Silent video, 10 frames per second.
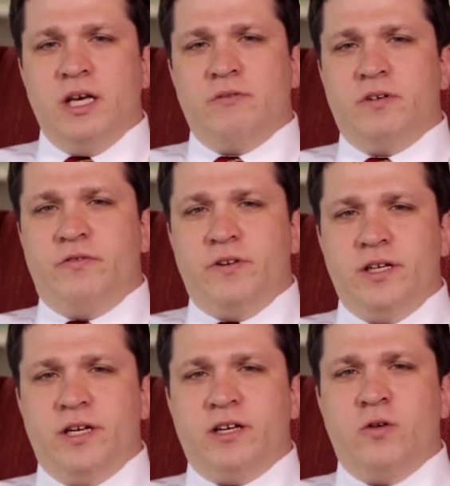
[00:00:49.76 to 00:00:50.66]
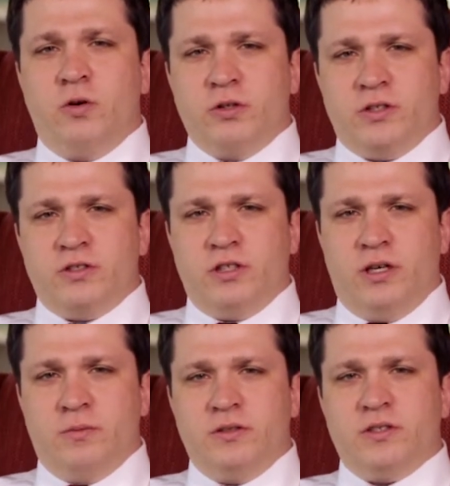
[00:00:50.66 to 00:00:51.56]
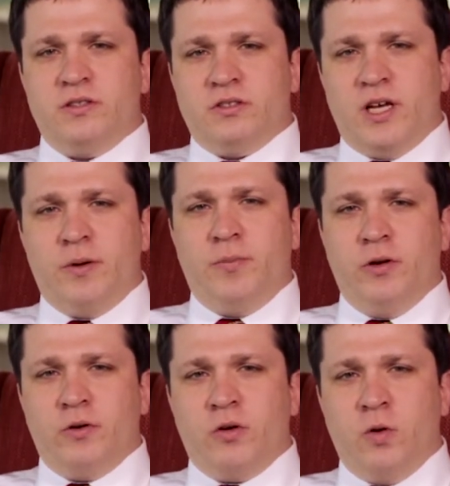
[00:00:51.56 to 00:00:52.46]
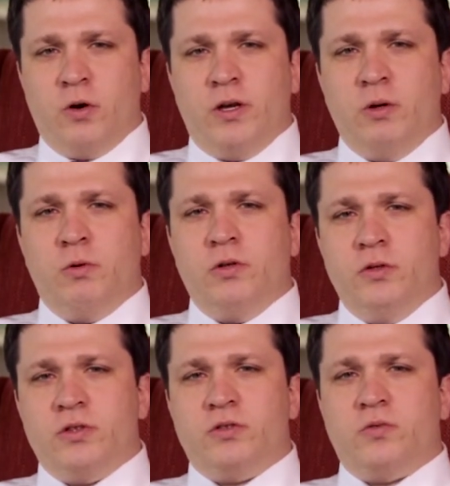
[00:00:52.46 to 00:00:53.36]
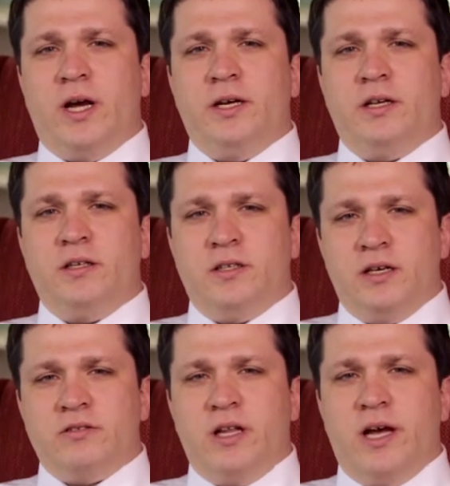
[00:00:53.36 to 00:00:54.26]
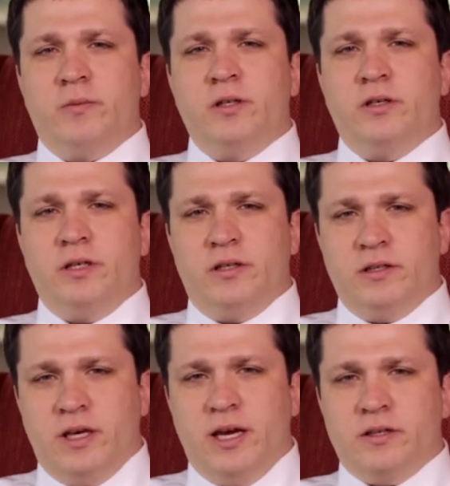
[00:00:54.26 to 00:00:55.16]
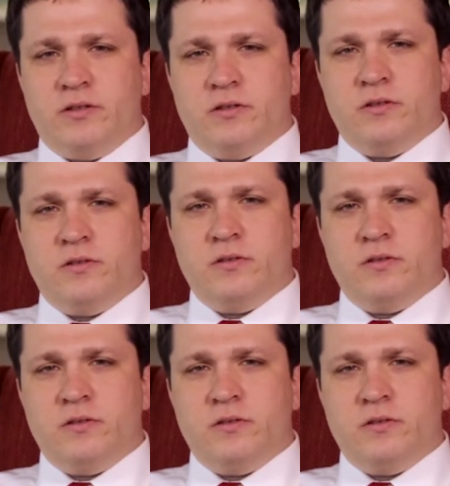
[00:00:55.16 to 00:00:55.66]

If a defendant ignores the summons and does not appear in court, he will lose his right to contest liability in the case.